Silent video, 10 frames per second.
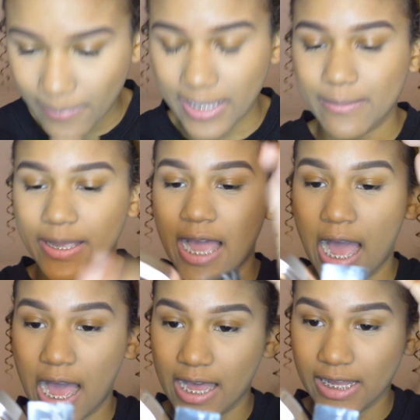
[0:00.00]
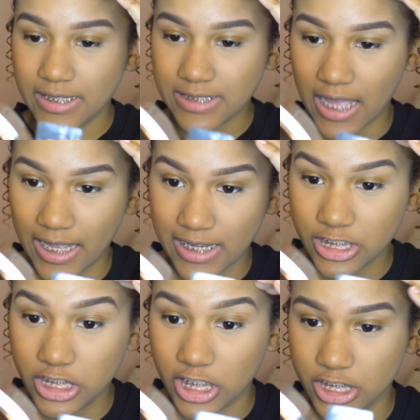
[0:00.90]
And like my eyes,
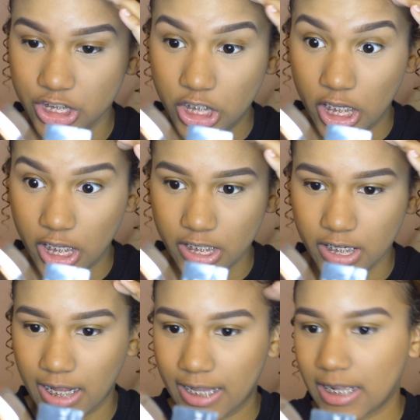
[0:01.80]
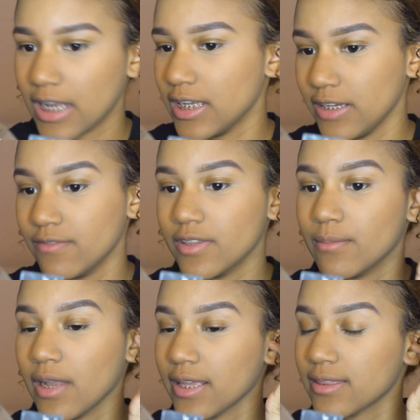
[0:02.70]
I legit like leave
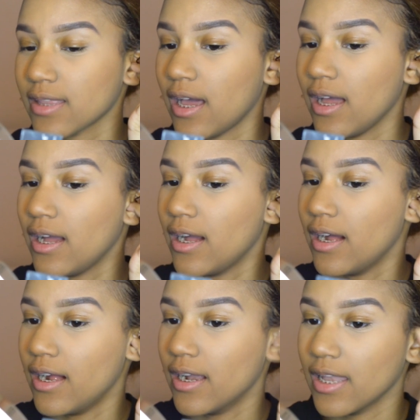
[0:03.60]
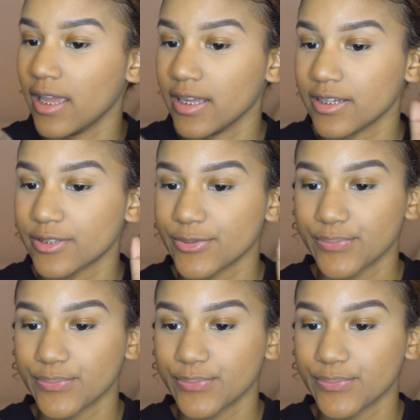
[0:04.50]
them like that. Like